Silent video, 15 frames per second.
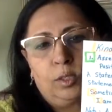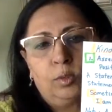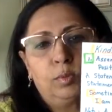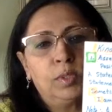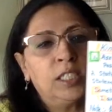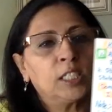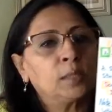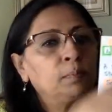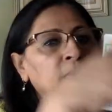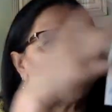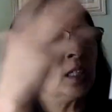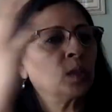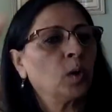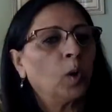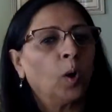We
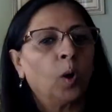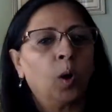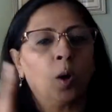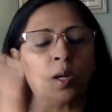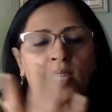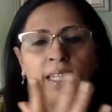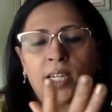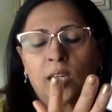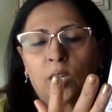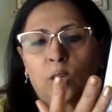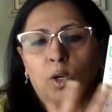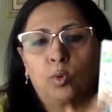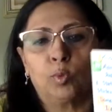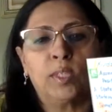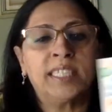speak all day
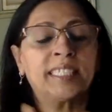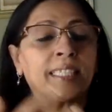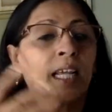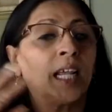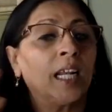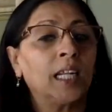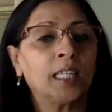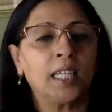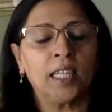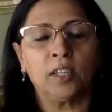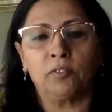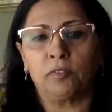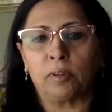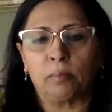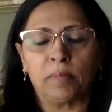long. We tell the
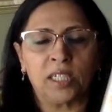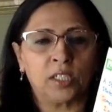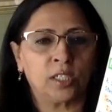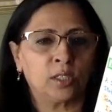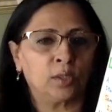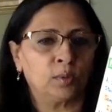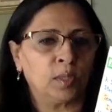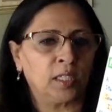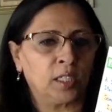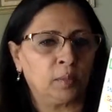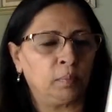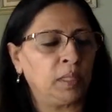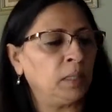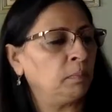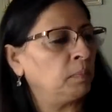information to other
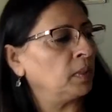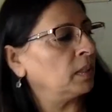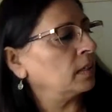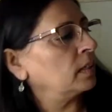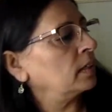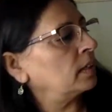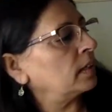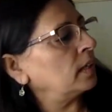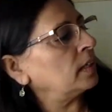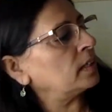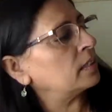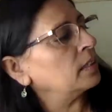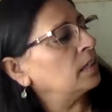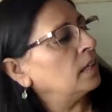people, right?